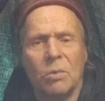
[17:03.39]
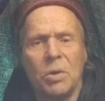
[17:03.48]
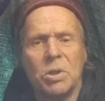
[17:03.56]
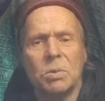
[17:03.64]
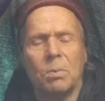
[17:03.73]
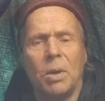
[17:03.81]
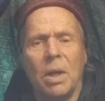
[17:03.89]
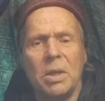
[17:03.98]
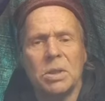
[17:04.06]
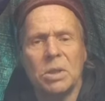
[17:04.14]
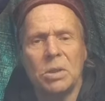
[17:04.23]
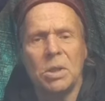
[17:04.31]
can
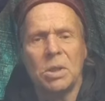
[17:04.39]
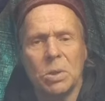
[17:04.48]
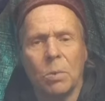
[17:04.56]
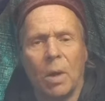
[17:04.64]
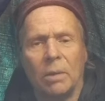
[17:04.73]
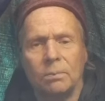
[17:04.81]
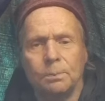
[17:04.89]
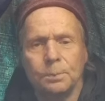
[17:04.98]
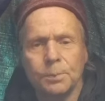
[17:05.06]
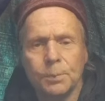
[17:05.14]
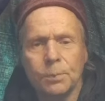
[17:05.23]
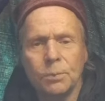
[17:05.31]
replace this one.
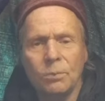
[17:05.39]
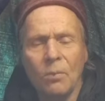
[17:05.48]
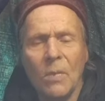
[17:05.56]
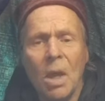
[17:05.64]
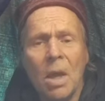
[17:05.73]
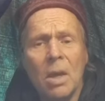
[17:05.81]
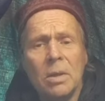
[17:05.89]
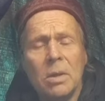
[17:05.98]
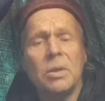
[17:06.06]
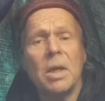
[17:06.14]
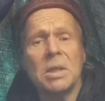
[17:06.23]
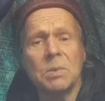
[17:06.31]

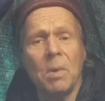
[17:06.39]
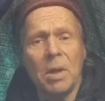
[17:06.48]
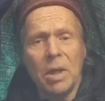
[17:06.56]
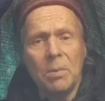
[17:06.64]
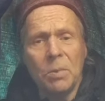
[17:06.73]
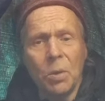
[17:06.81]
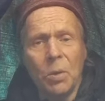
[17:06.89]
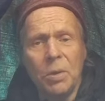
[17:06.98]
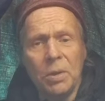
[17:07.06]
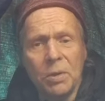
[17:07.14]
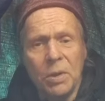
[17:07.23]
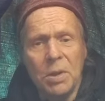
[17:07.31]
And that's why I'm
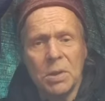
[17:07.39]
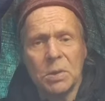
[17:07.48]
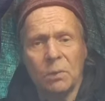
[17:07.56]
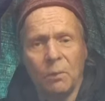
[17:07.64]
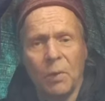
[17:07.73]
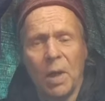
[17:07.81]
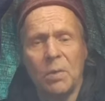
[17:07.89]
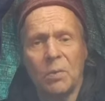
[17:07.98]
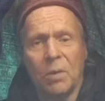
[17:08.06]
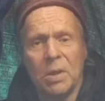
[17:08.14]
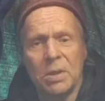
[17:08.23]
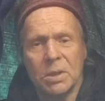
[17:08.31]
doing this
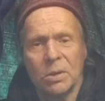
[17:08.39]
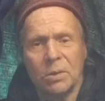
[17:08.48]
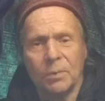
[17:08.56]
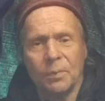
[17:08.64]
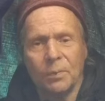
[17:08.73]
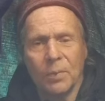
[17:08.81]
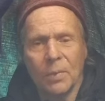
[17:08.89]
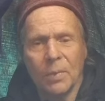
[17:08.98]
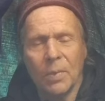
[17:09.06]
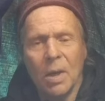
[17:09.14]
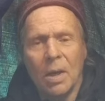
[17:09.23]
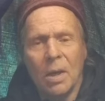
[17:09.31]
fundraiser.
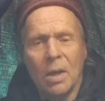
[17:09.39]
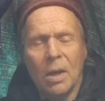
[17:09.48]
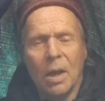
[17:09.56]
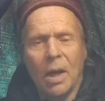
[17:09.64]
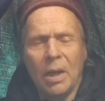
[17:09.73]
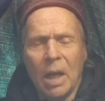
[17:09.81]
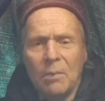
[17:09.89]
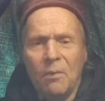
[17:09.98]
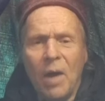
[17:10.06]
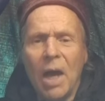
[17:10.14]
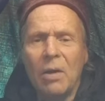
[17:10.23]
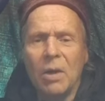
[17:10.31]
And
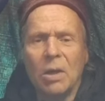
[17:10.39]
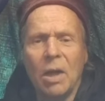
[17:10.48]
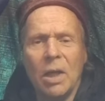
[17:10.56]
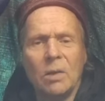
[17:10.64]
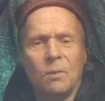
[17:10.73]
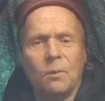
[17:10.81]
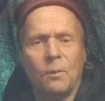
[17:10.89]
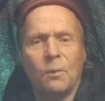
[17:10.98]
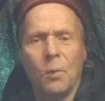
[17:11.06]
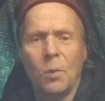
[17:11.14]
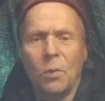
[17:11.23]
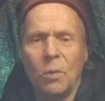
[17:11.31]
I'm very
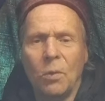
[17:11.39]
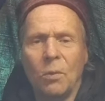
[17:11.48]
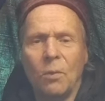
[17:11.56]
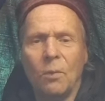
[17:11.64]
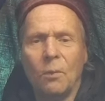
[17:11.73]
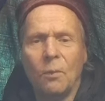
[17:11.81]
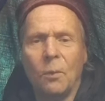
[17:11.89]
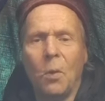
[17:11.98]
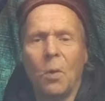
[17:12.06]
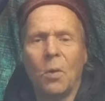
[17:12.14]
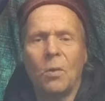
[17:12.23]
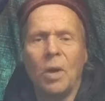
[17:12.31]
grateful
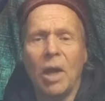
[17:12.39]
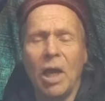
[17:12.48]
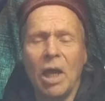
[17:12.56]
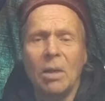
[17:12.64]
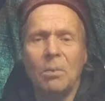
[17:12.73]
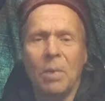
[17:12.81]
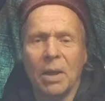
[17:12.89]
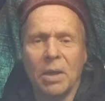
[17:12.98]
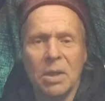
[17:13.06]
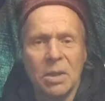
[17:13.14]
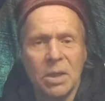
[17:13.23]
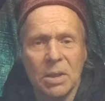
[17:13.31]
for help I
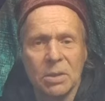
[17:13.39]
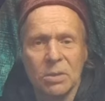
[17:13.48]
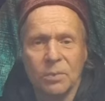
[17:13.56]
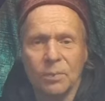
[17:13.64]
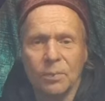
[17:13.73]
can get.